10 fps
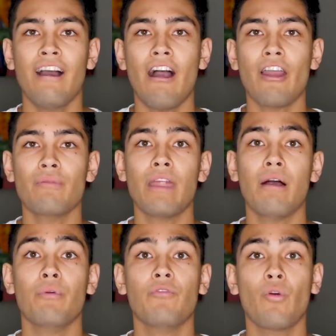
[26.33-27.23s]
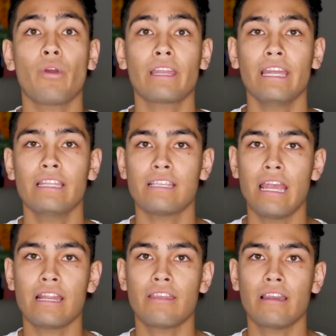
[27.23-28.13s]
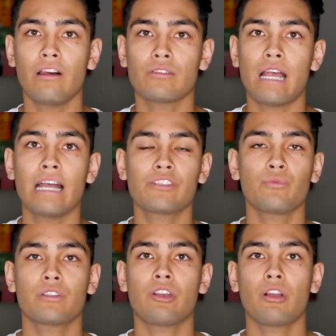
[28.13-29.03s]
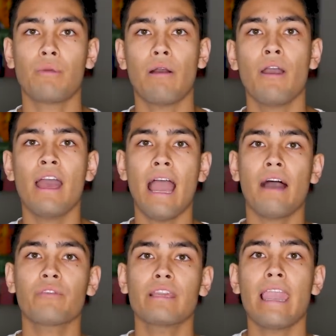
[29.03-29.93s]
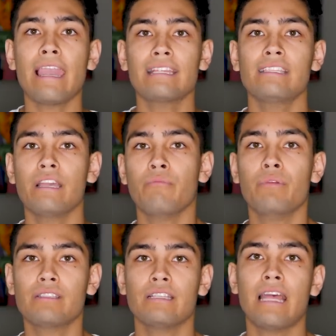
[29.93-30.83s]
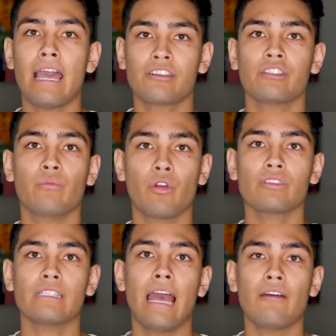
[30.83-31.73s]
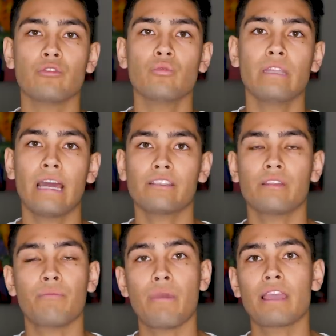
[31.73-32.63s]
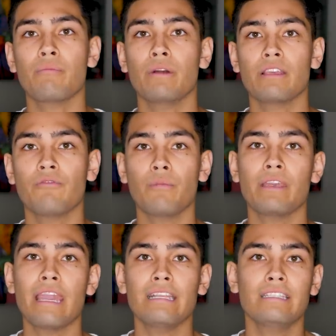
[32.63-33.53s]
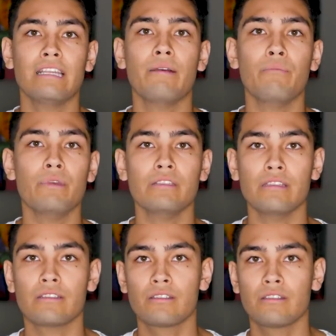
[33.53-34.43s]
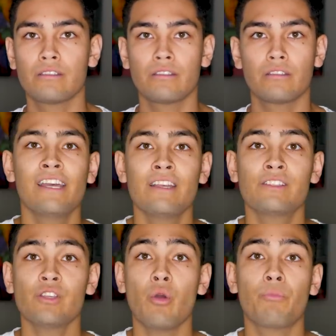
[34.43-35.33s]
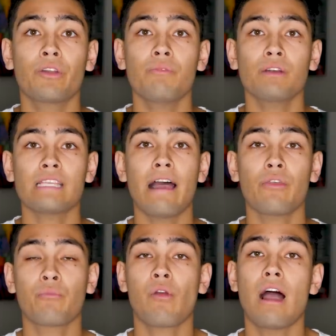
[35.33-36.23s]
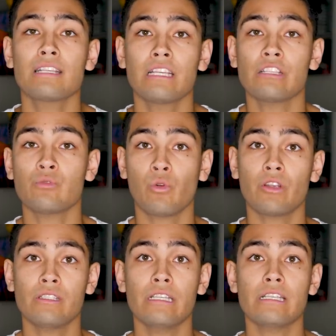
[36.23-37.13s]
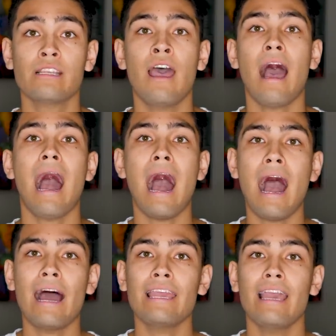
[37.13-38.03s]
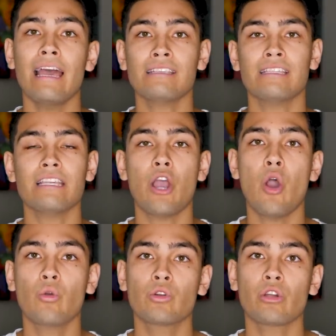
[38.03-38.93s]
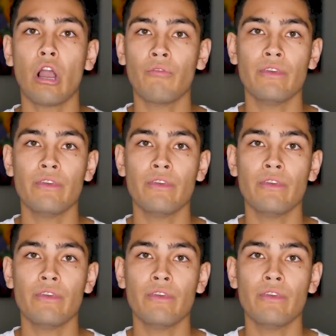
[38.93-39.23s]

Alright, now before I get into anything else, I just want to talk about how the ATM business actually works and how you can actually make money from the ATM business. So pretty much how the process works is, I, as the owner of